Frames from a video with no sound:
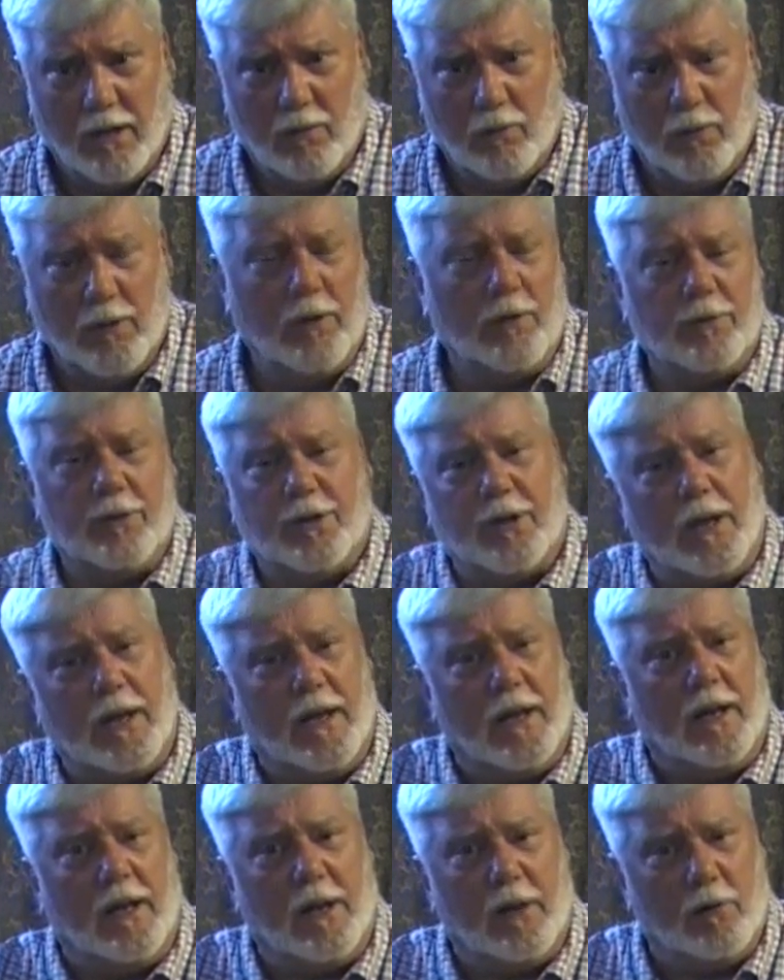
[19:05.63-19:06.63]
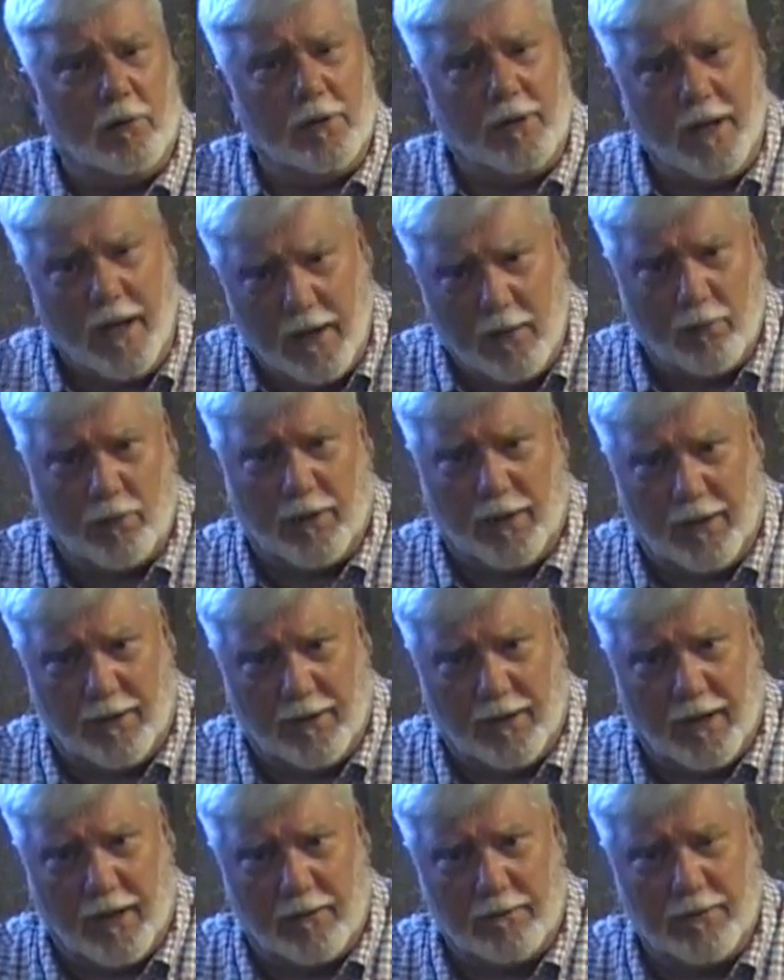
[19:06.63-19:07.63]
We don't see any iniquity
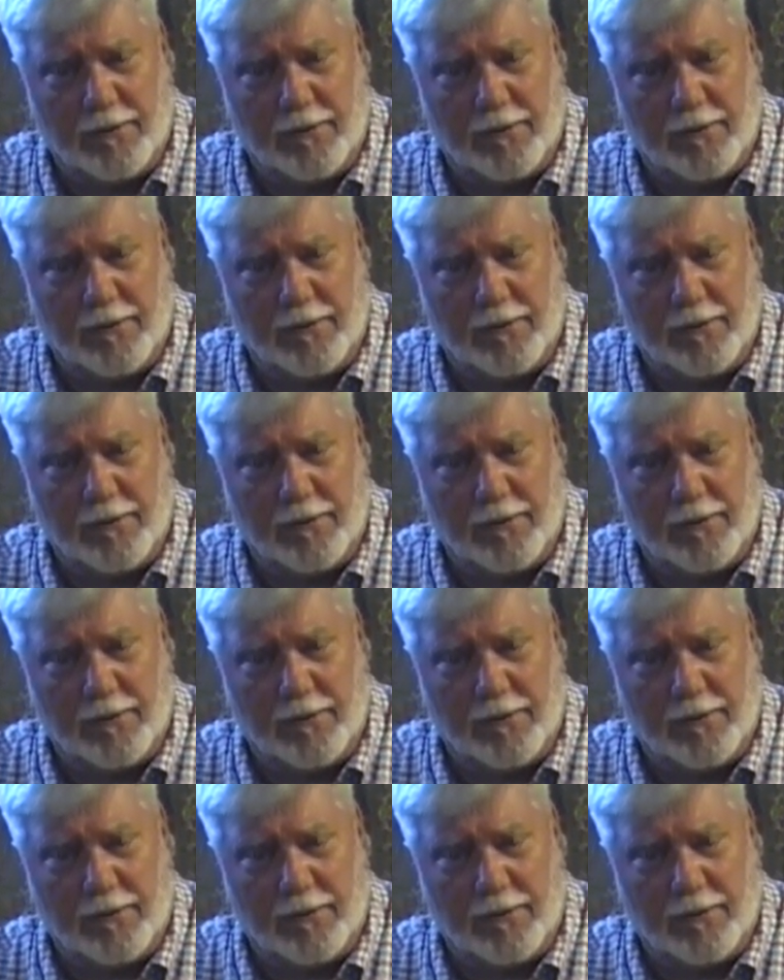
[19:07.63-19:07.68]
there.